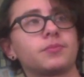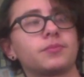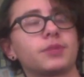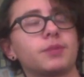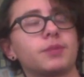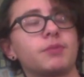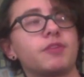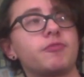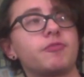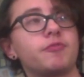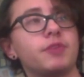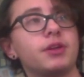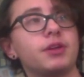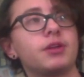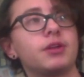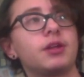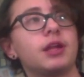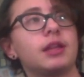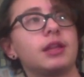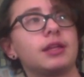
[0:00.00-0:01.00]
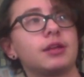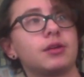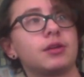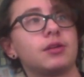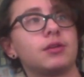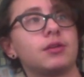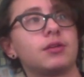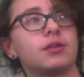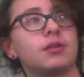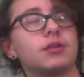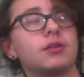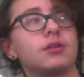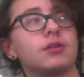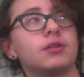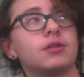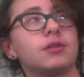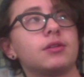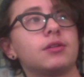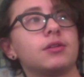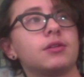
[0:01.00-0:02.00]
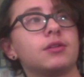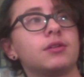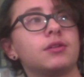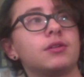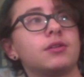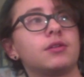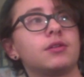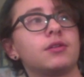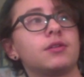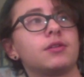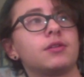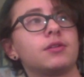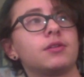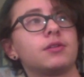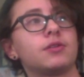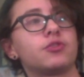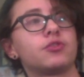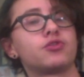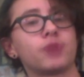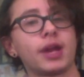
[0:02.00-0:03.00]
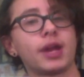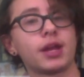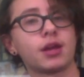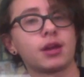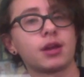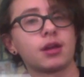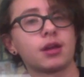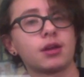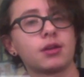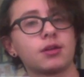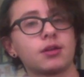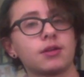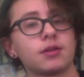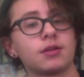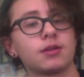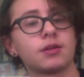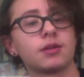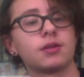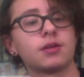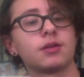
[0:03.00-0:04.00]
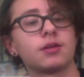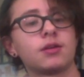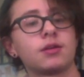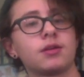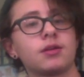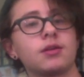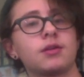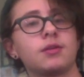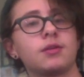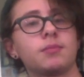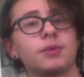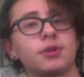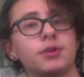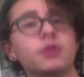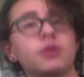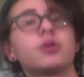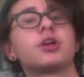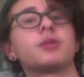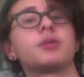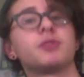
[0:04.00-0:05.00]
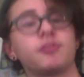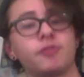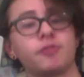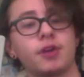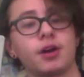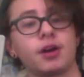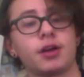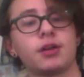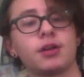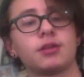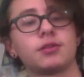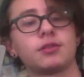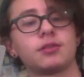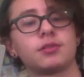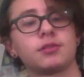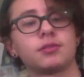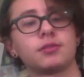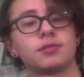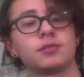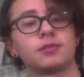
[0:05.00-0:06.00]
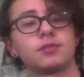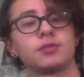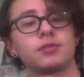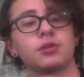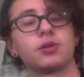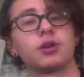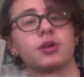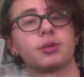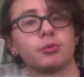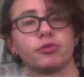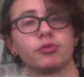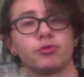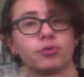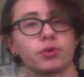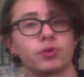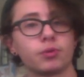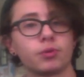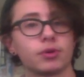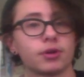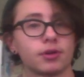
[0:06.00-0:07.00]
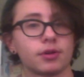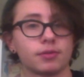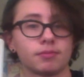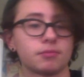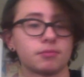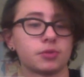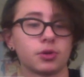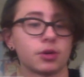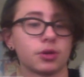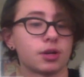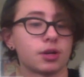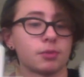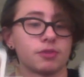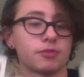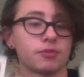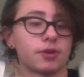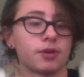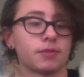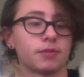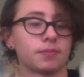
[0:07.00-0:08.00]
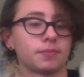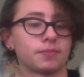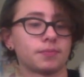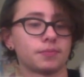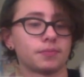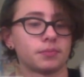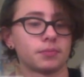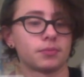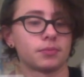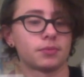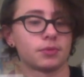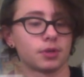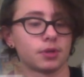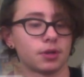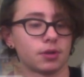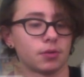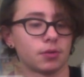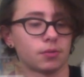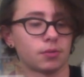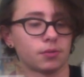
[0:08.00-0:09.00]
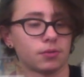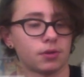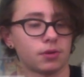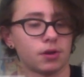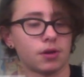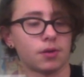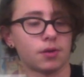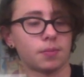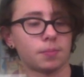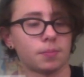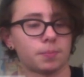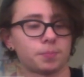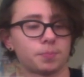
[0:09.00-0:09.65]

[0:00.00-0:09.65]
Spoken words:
a little draining, but you're going to be fine. You're going to move forward. You're going to be fine, Leo. Um,